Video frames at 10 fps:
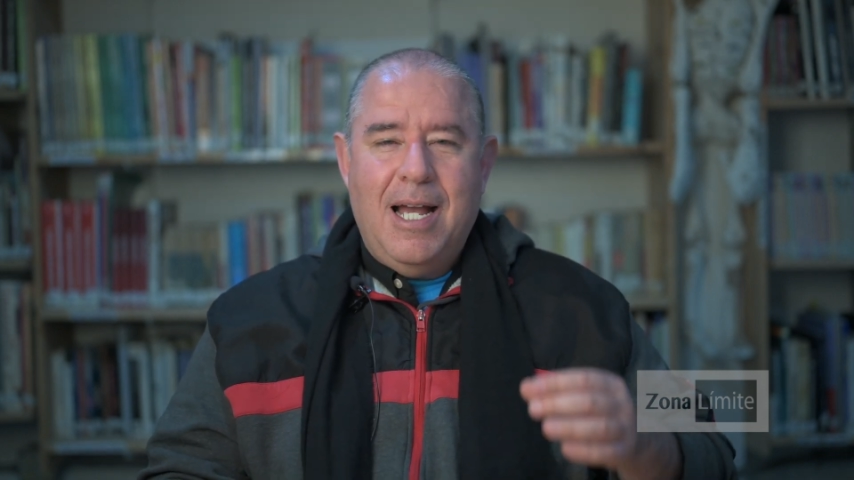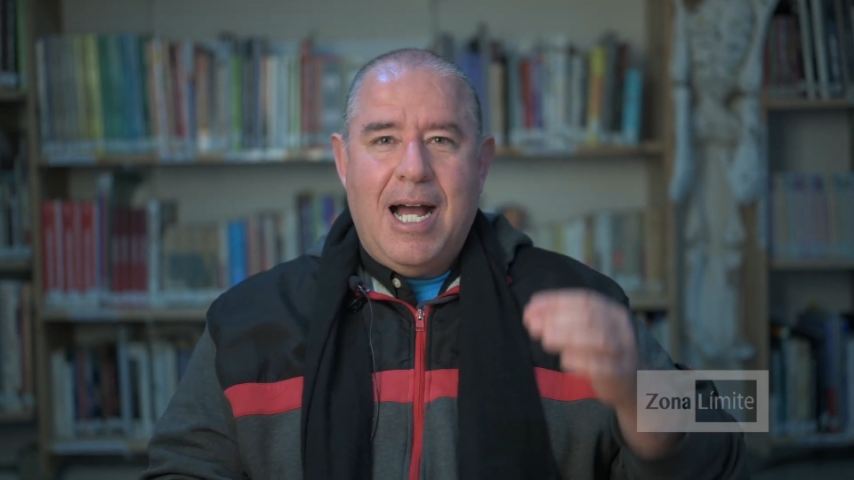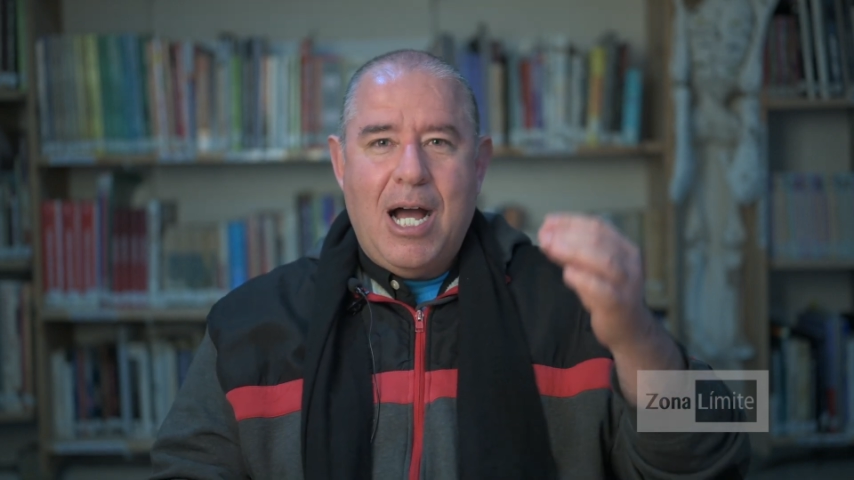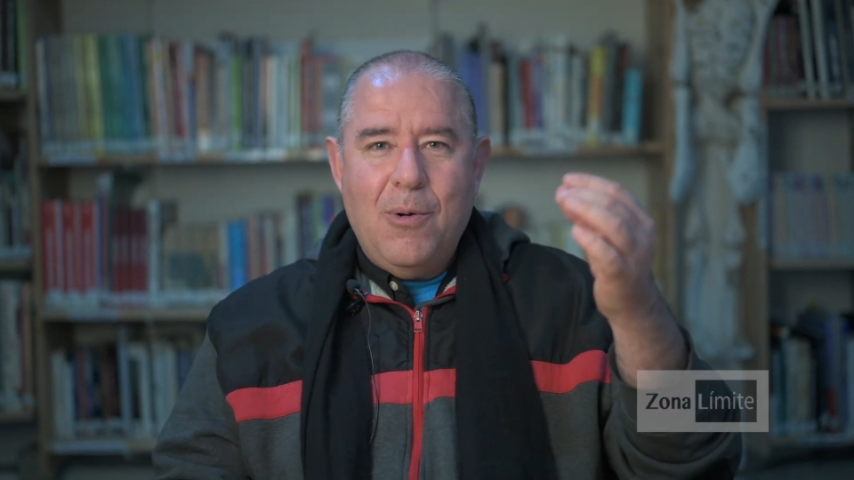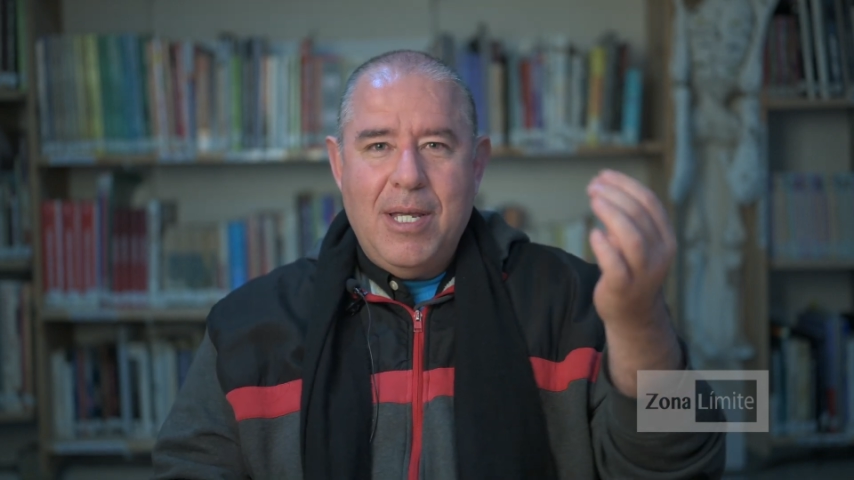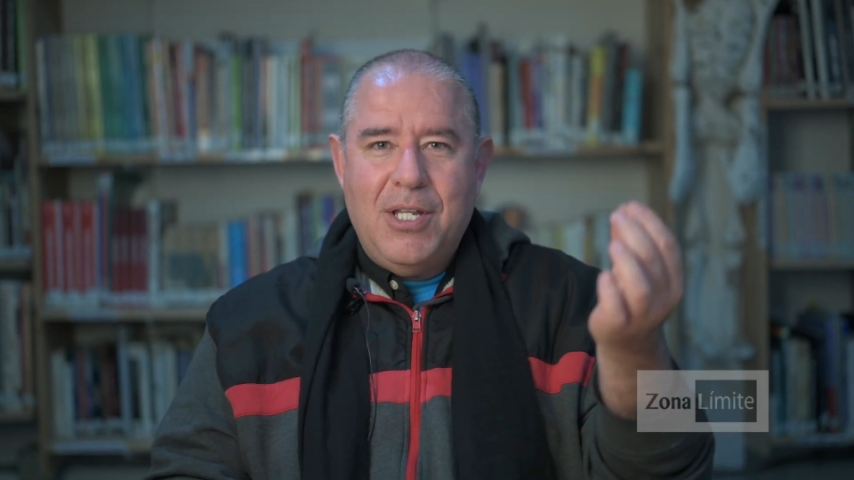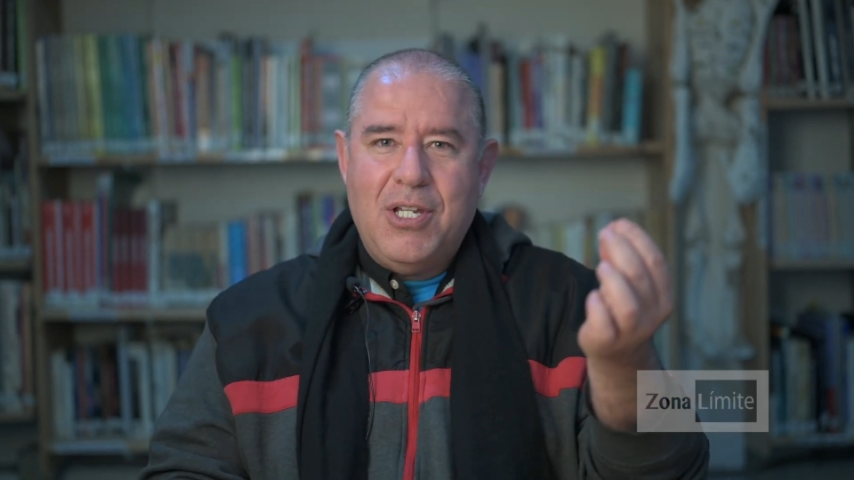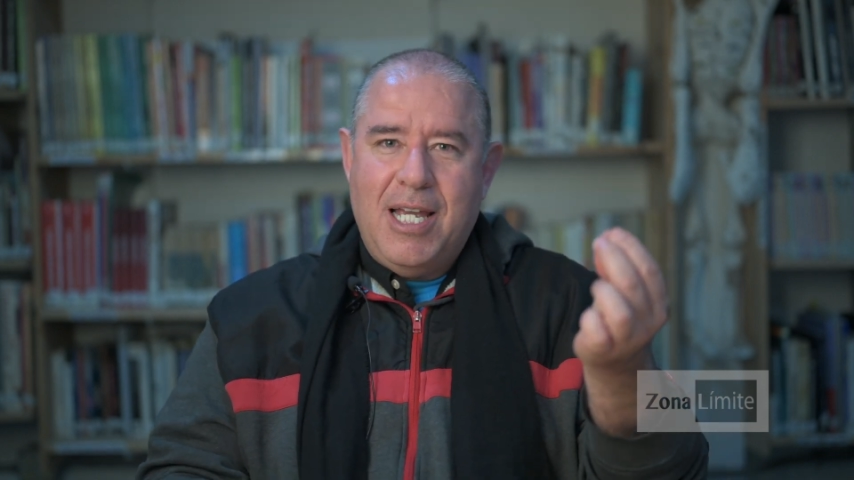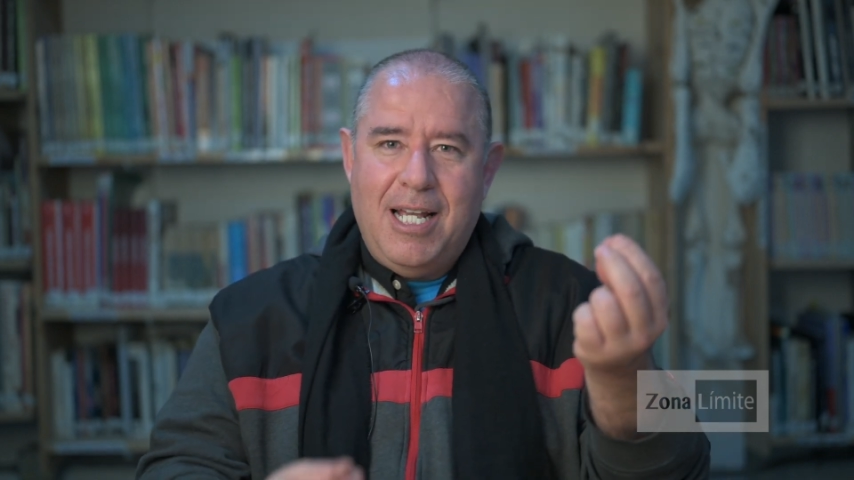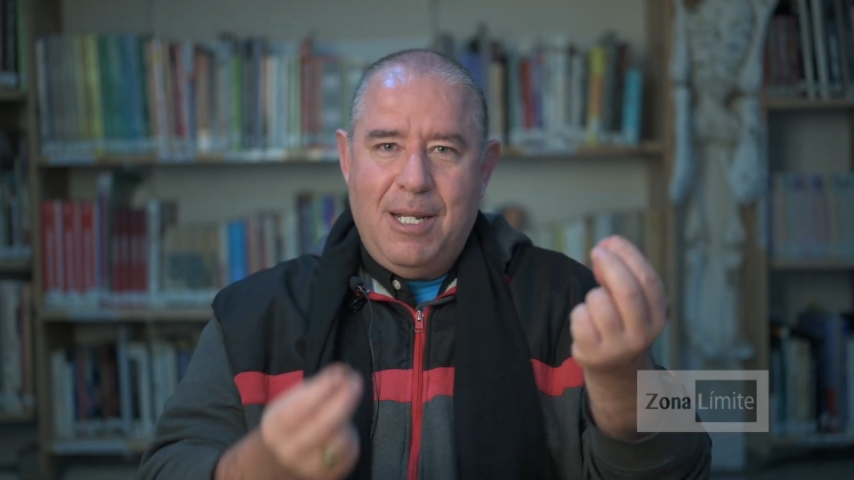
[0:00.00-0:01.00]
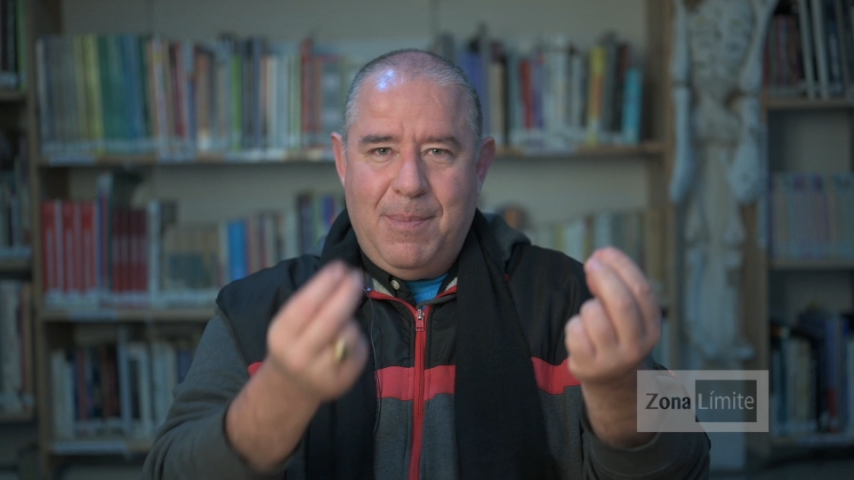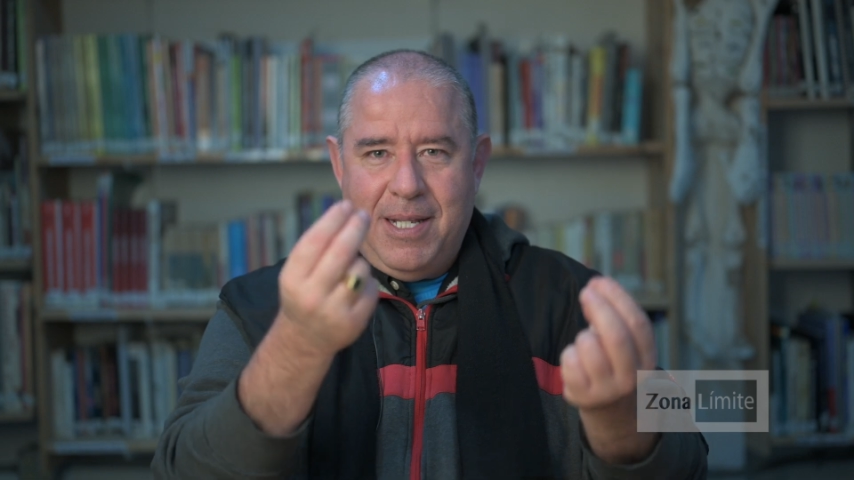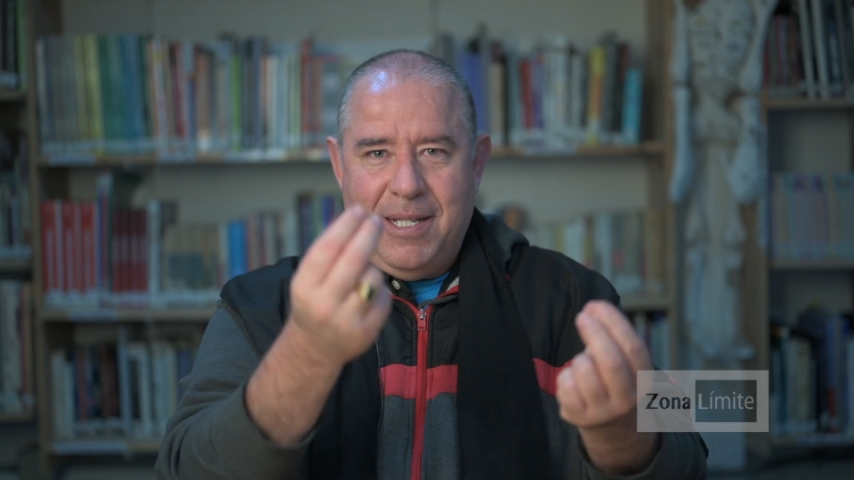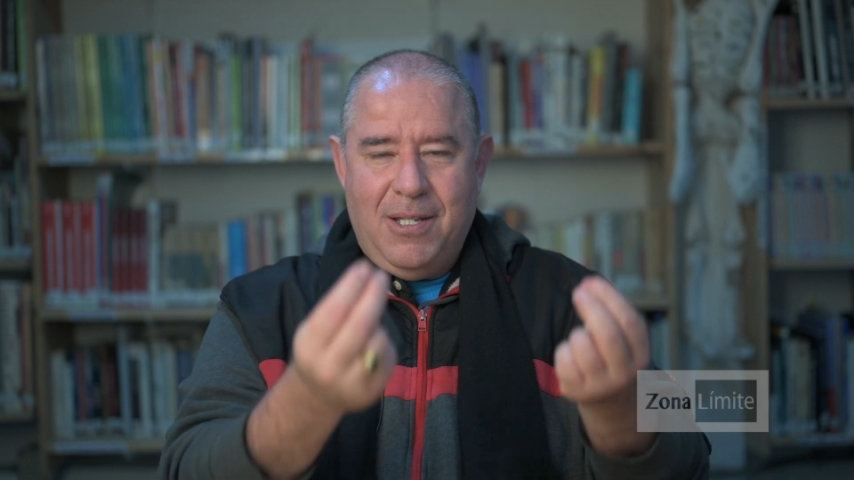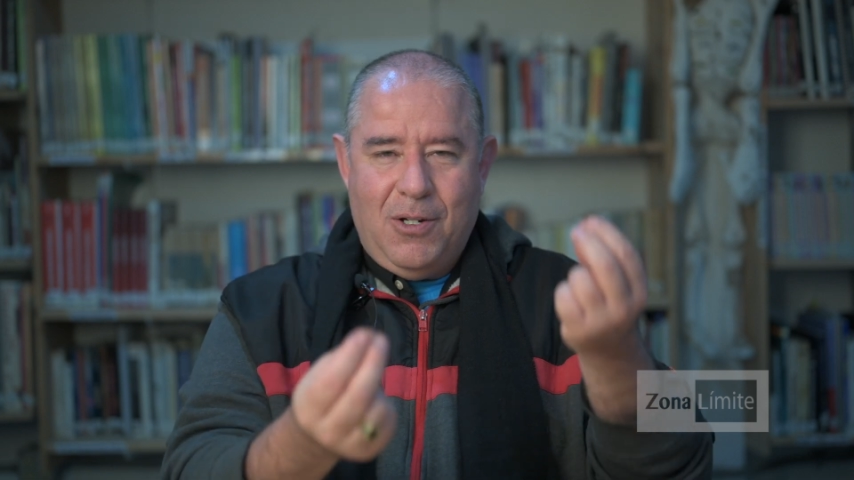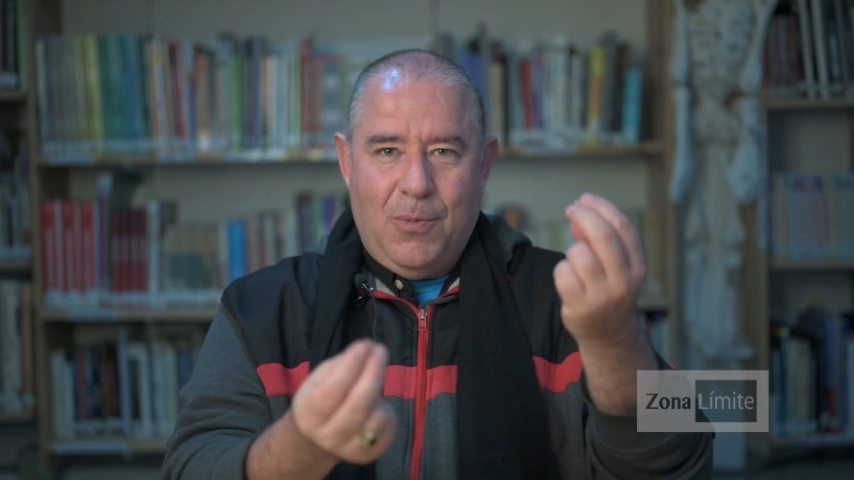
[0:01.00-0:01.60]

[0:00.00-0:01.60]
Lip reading: how each element